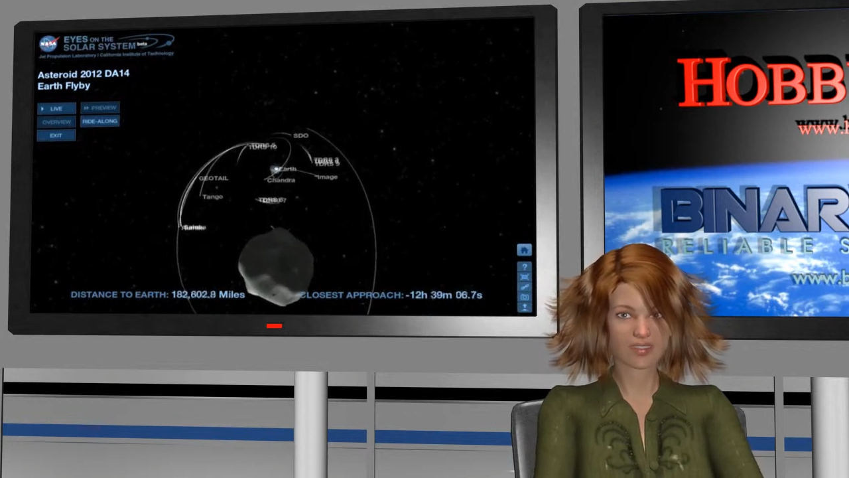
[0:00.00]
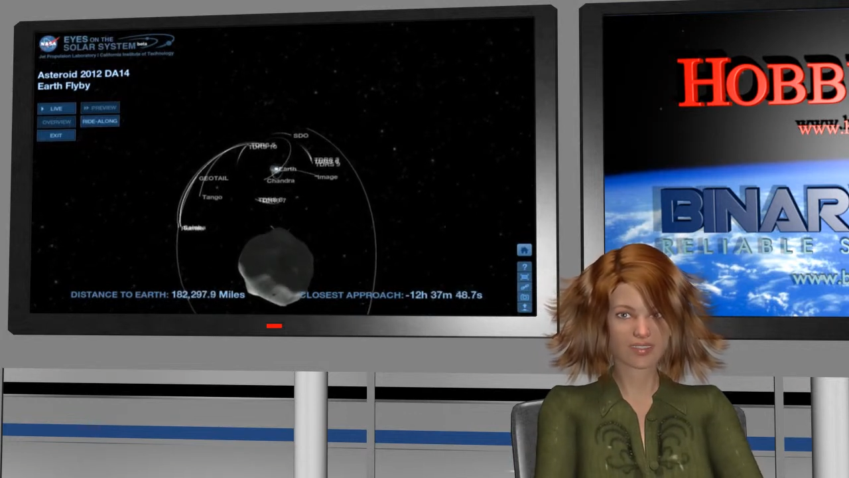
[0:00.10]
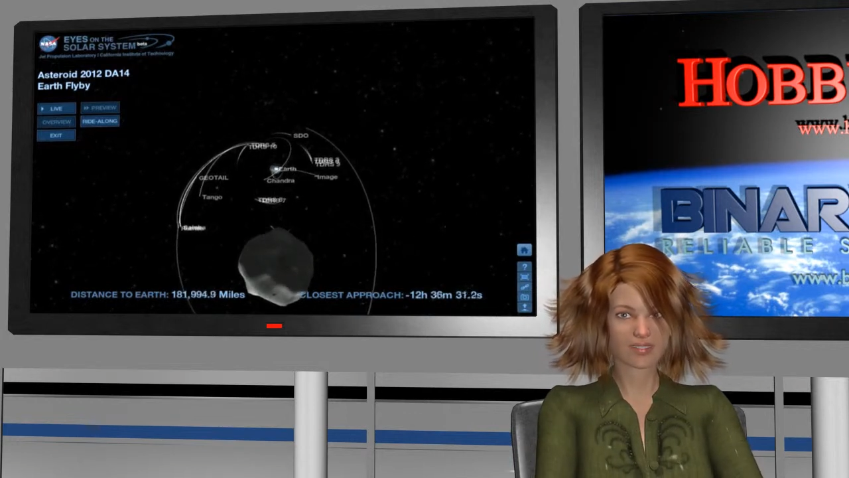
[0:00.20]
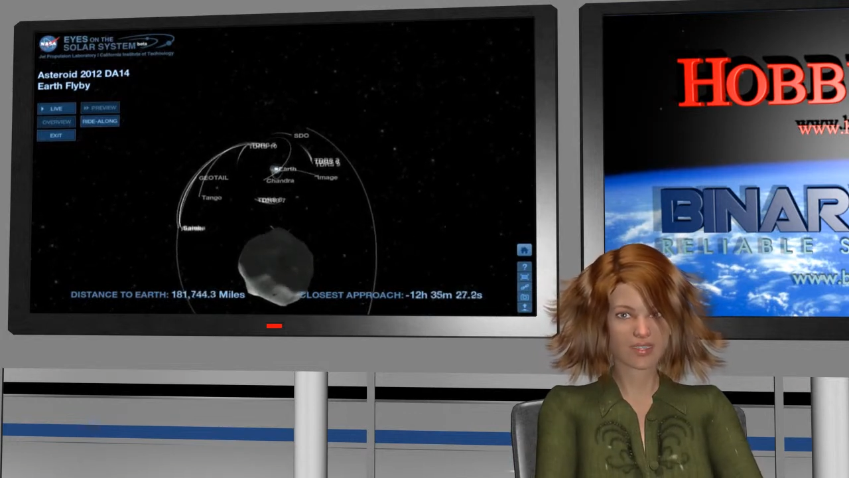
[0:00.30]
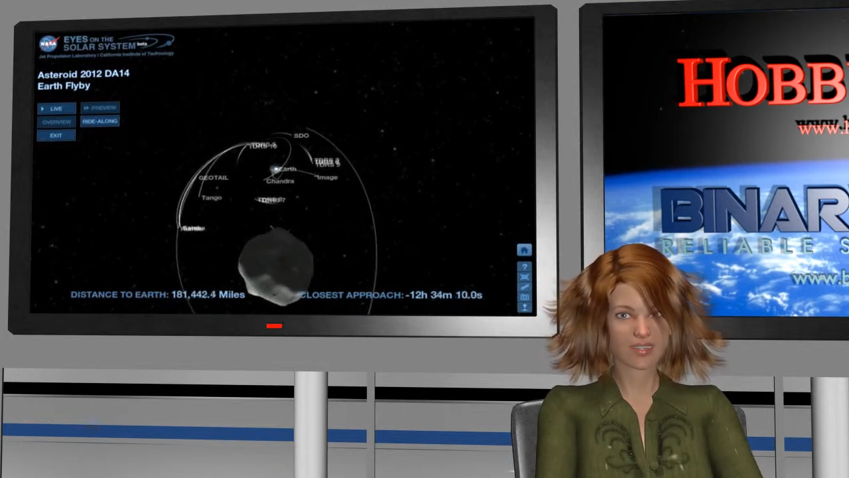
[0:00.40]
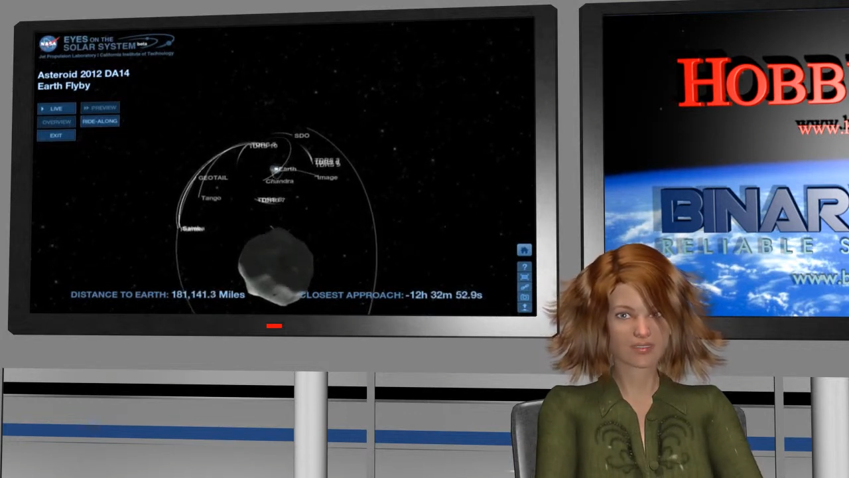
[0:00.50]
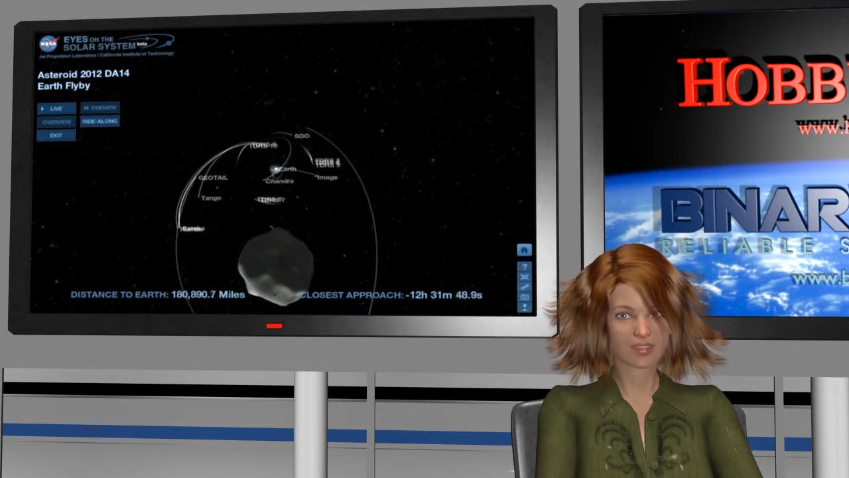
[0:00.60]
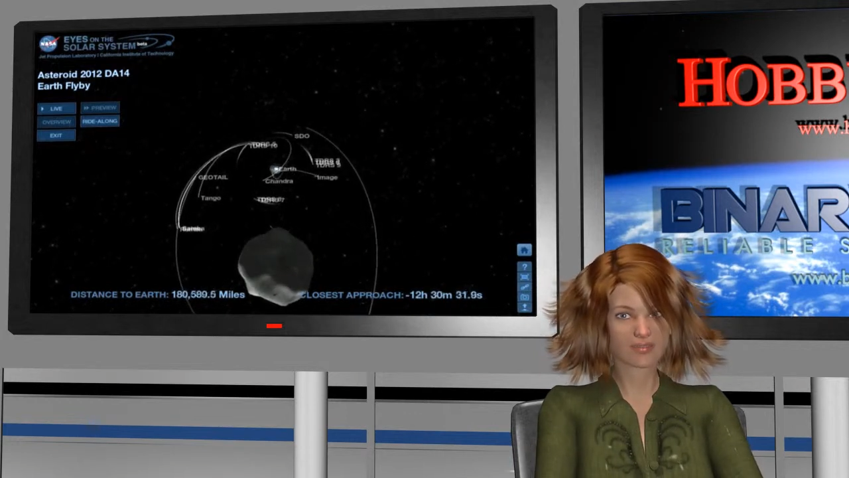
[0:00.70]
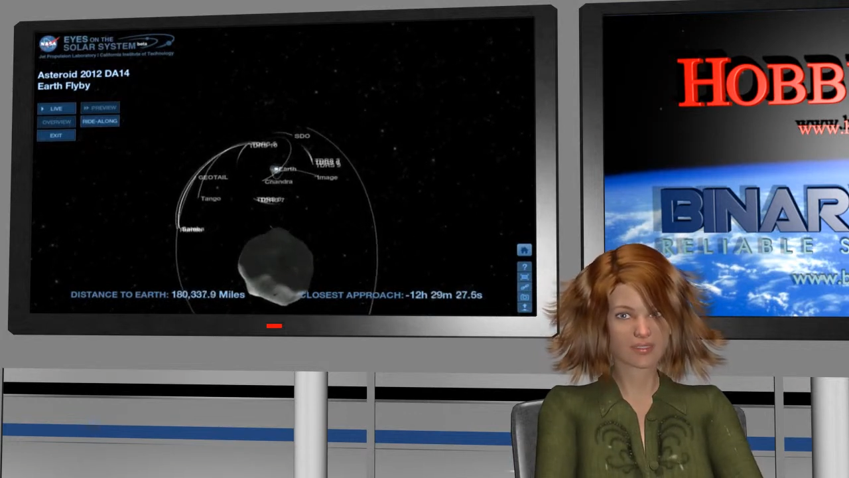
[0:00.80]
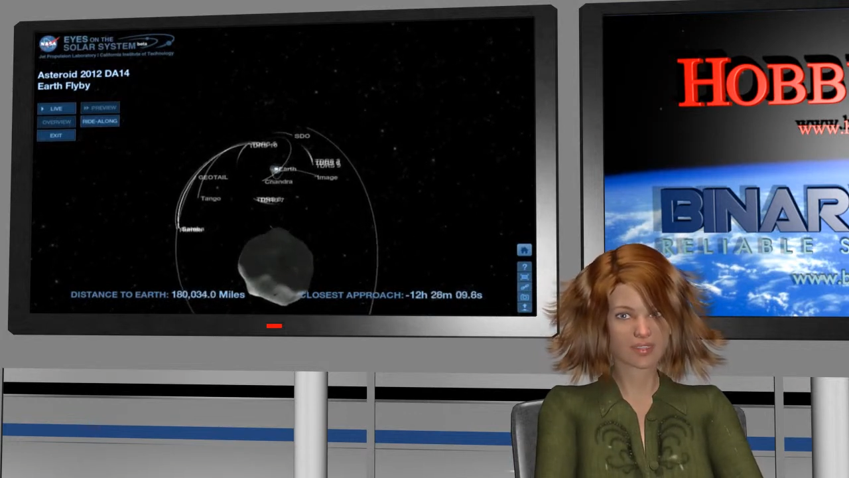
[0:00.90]
next
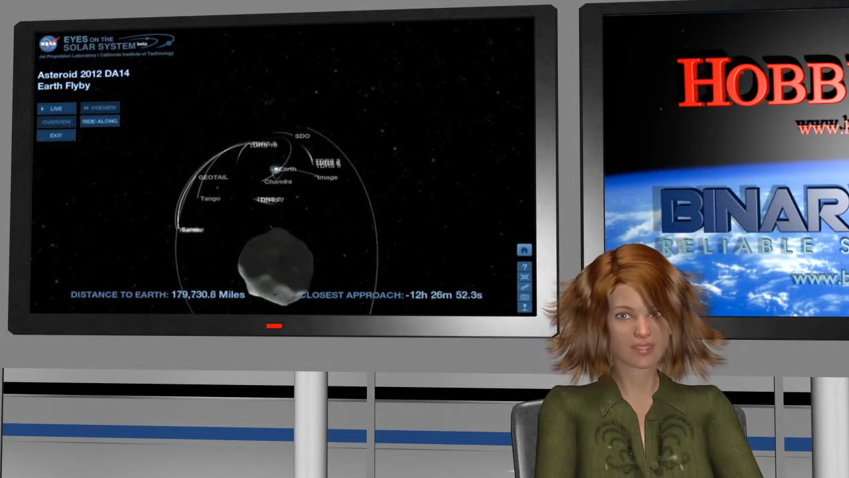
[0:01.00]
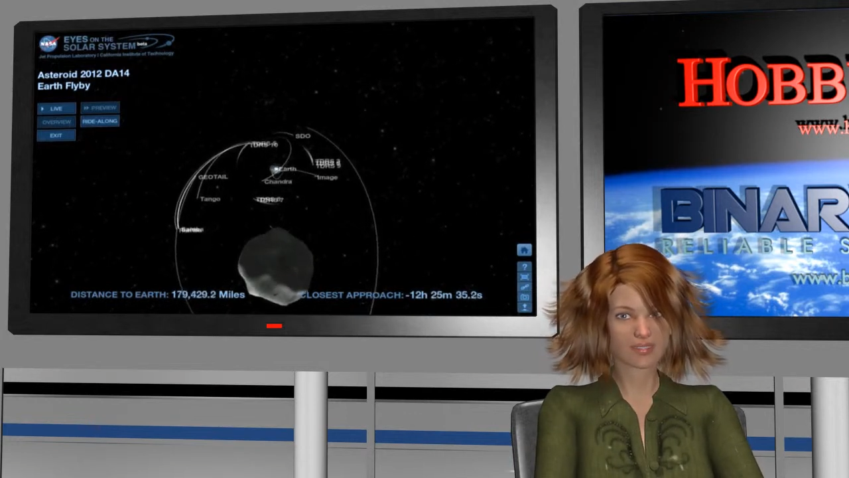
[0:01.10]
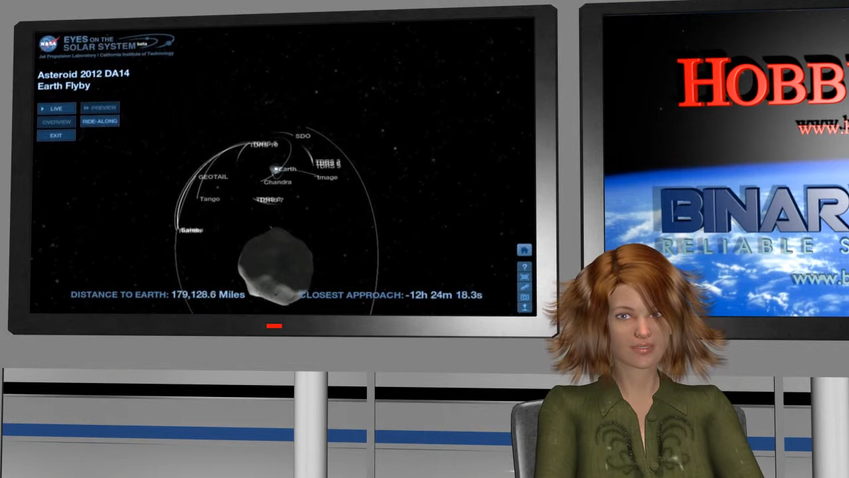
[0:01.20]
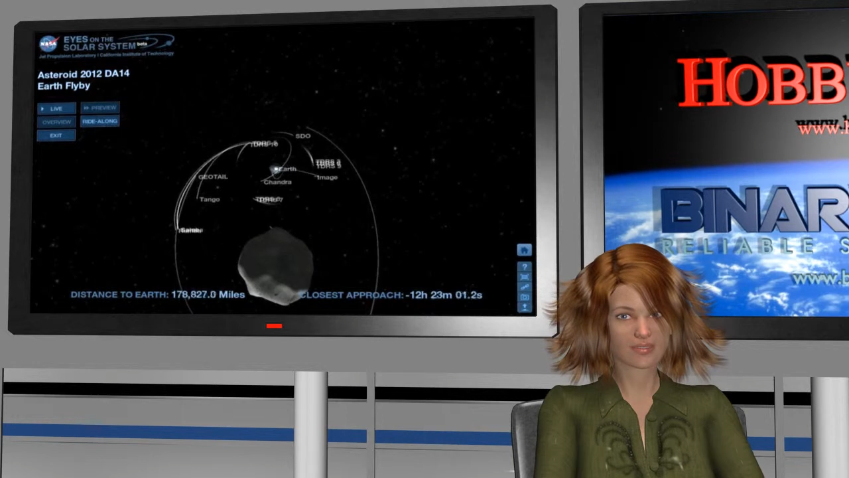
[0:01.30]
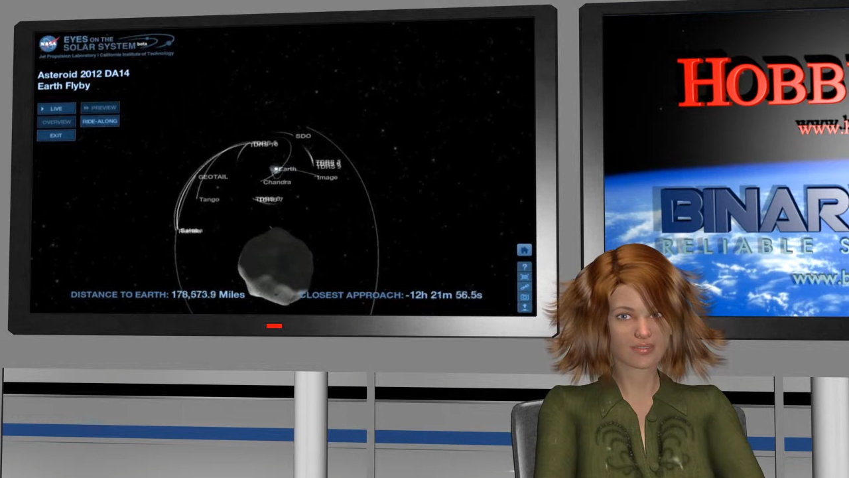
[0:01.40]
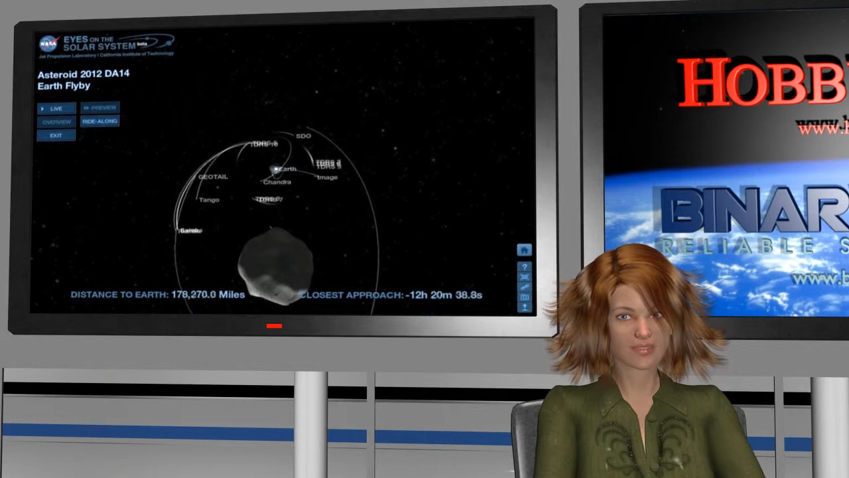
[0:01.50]
hundred years.